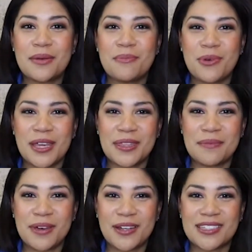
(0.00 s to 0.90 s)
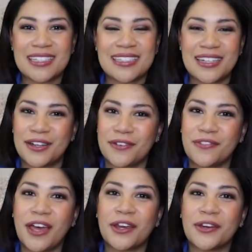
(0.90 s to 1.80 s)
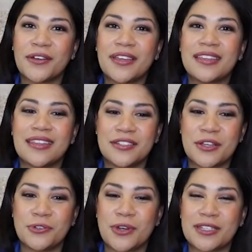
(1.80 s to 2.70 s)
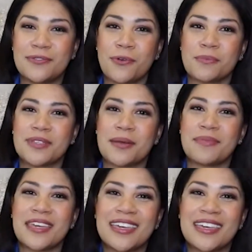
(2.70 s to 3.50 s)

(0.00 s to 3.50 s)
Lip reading: break the box and set it on fire. Let's go transform something.